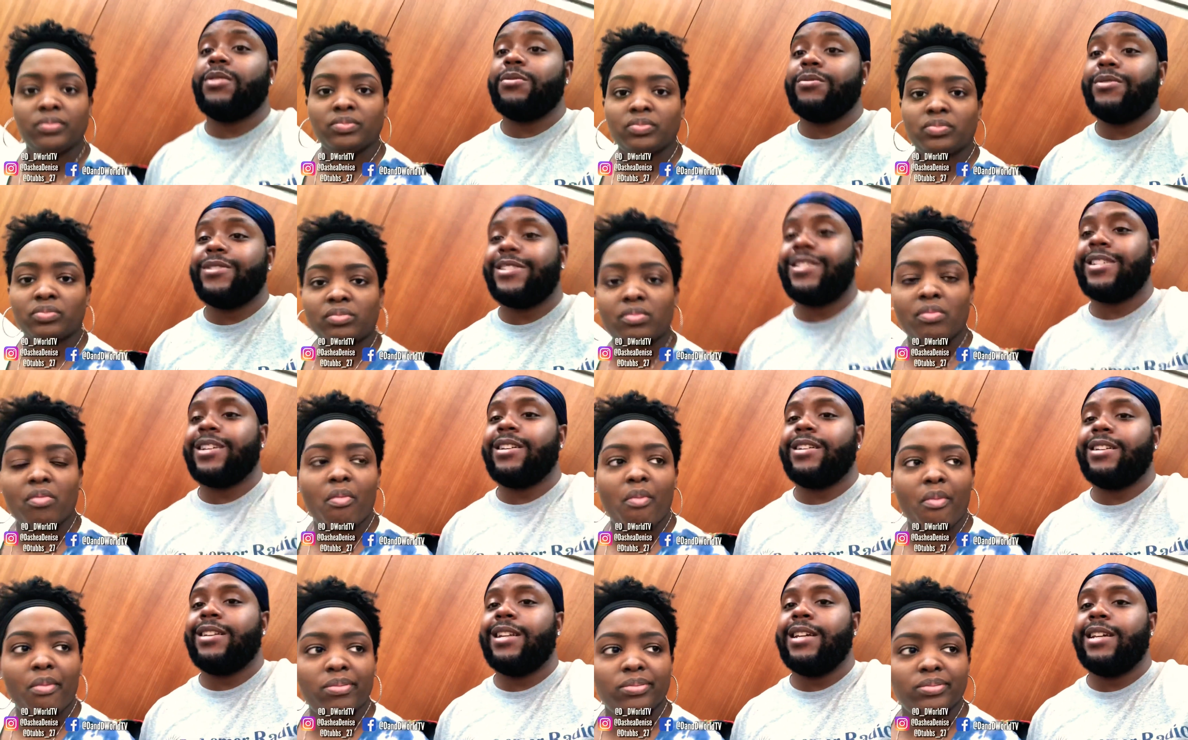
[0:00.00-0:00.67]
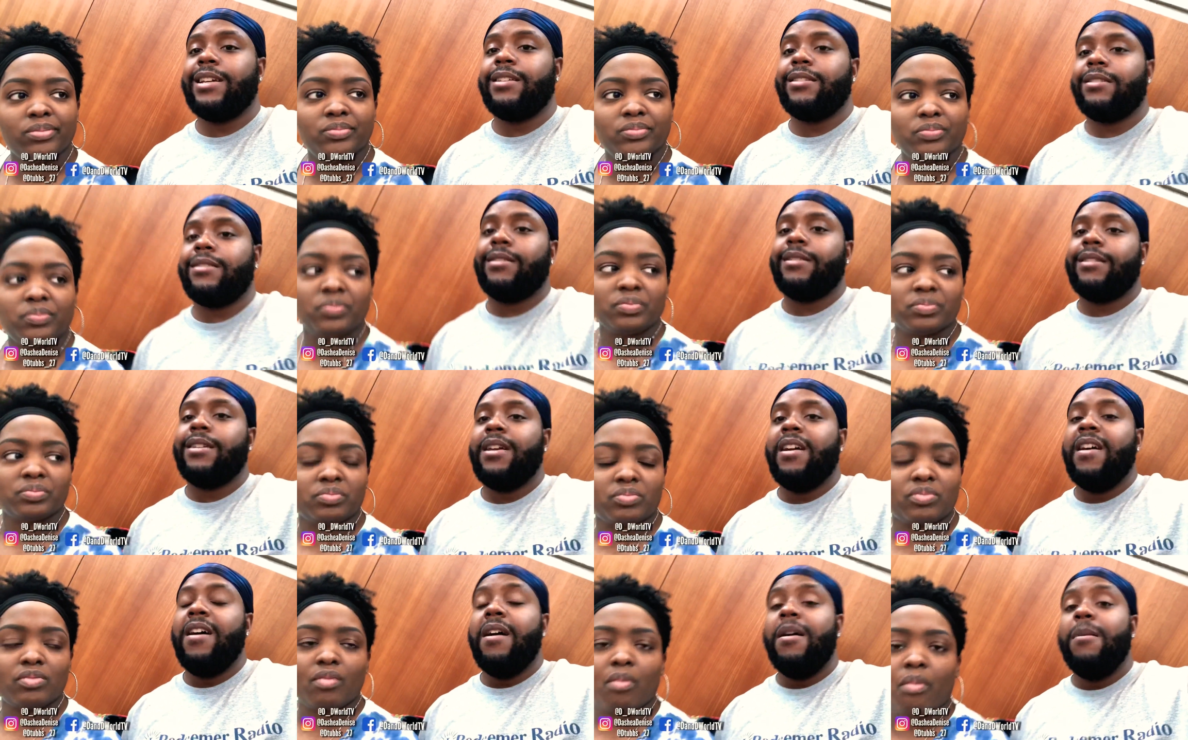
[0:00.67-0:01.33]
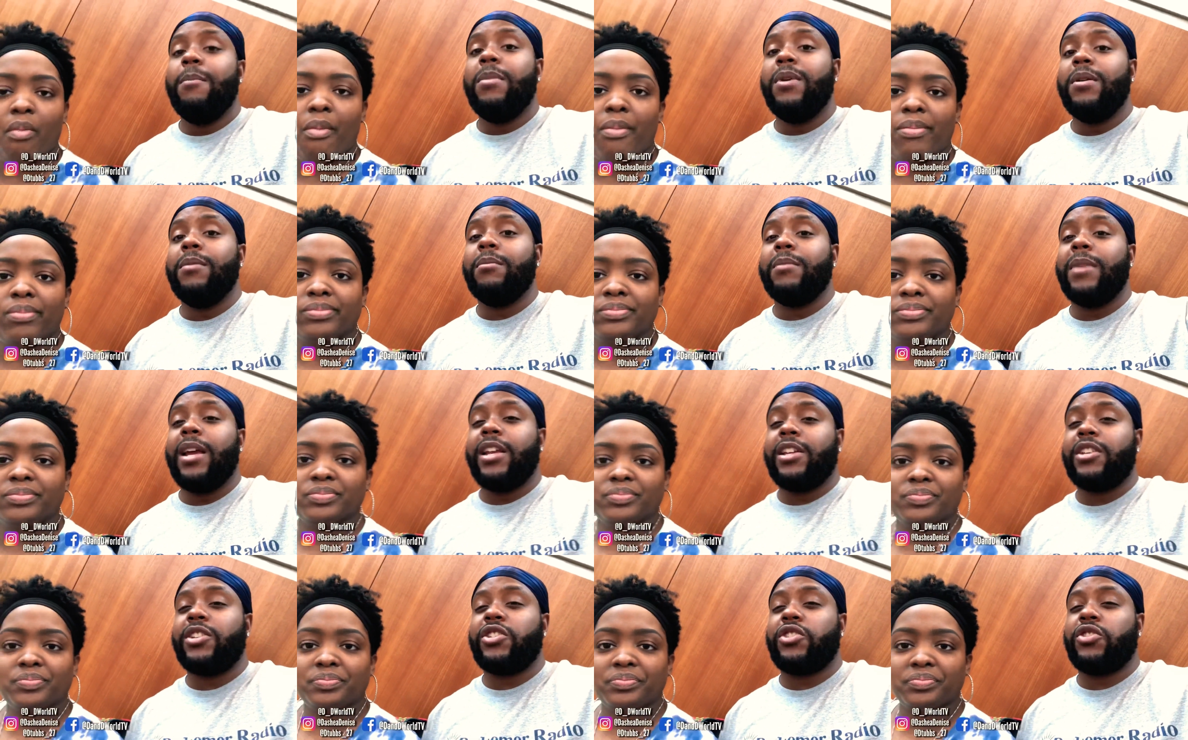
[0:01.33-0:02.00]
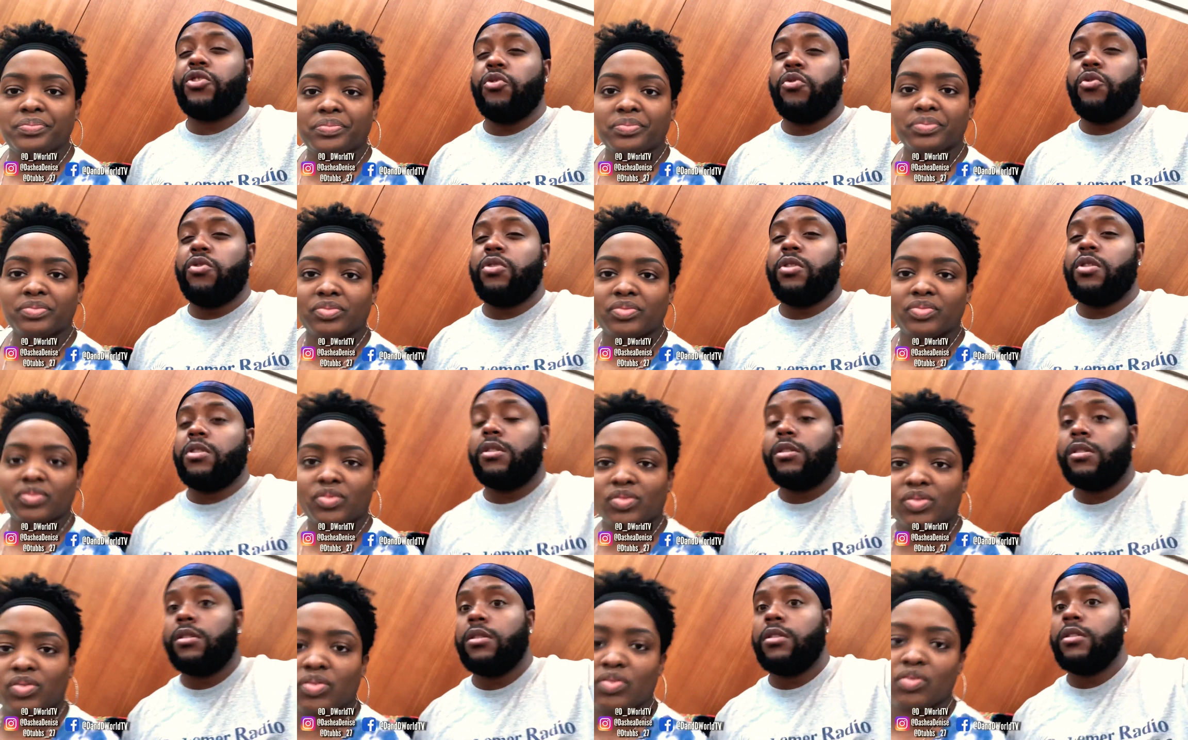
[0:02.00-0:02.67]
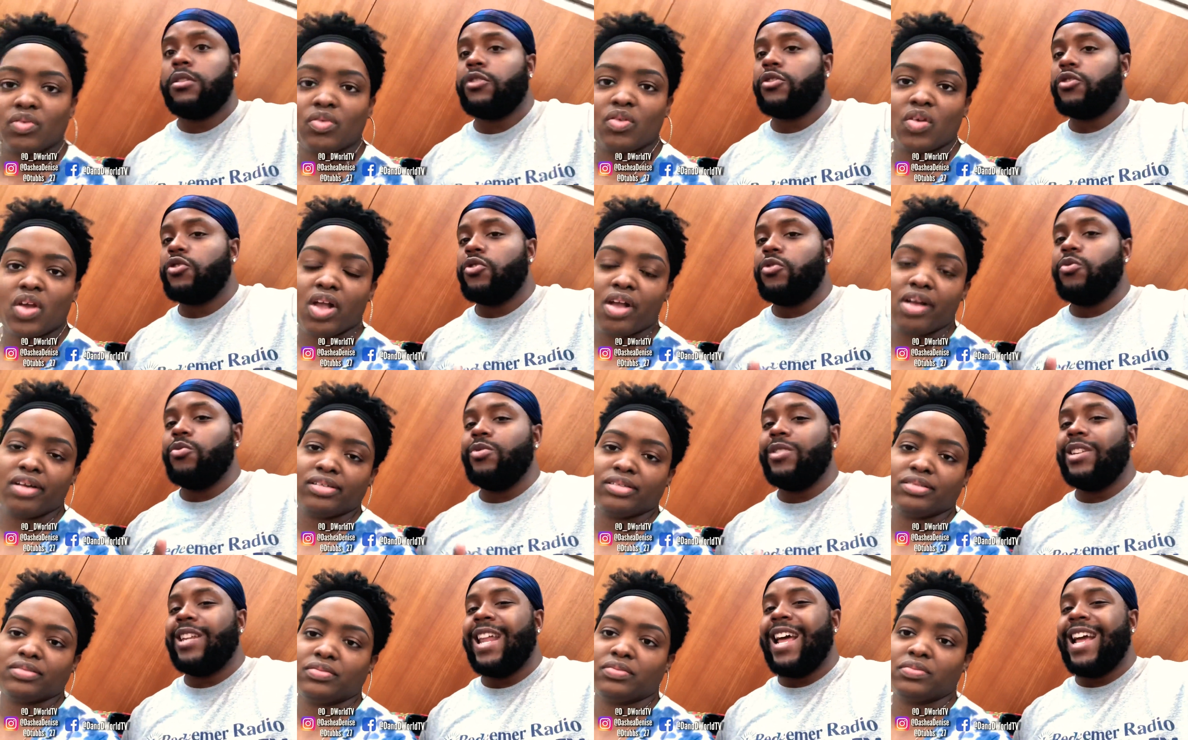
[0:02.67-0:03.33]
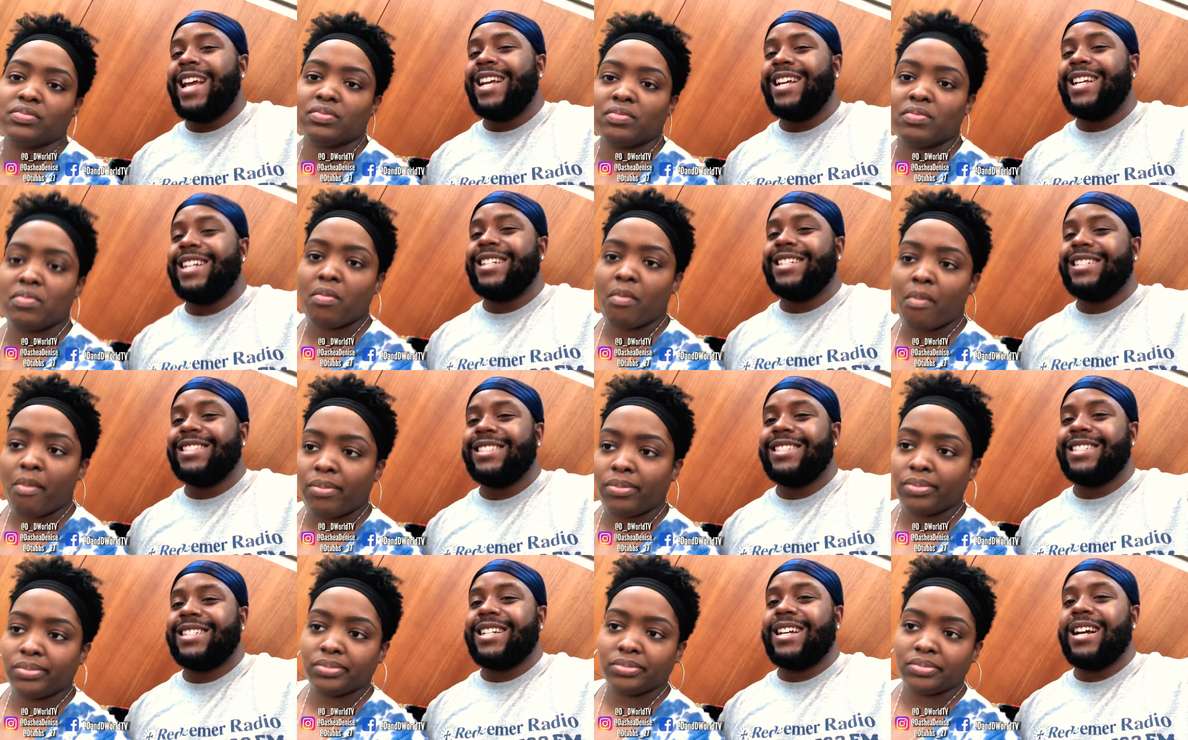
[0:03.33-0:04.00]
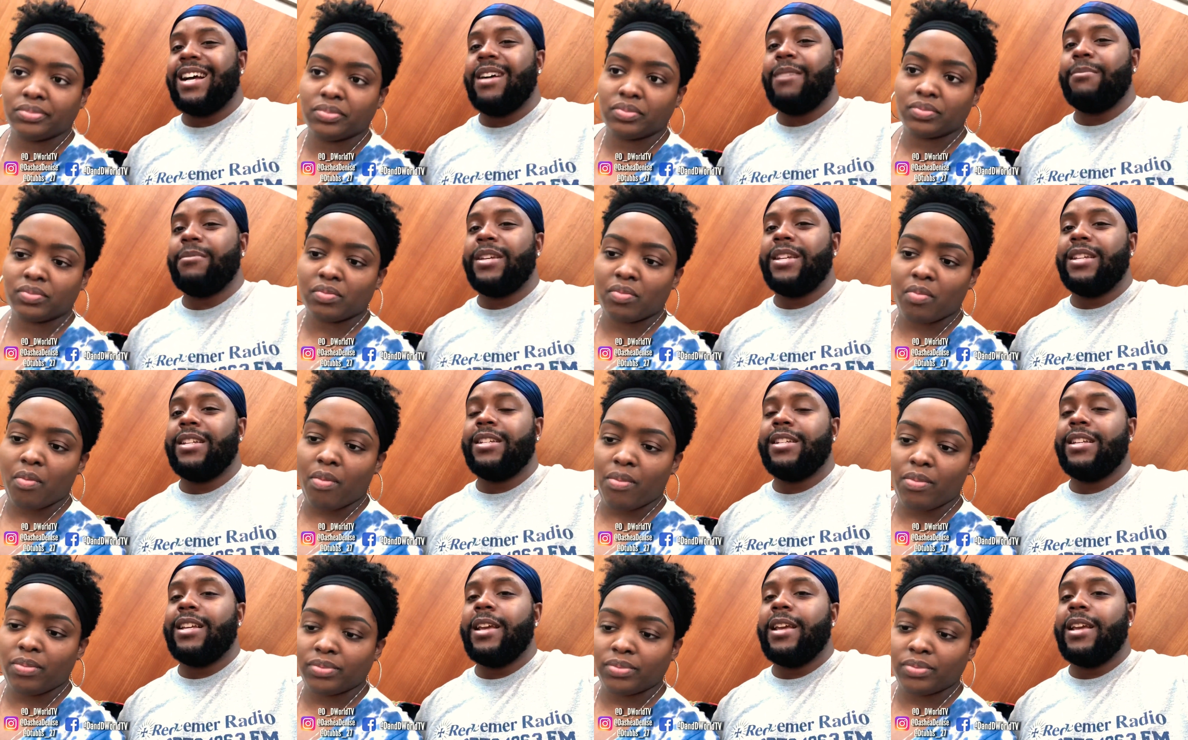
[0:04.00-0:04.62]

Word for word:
Speaker 1: up with y'all later. But make sure like, comment,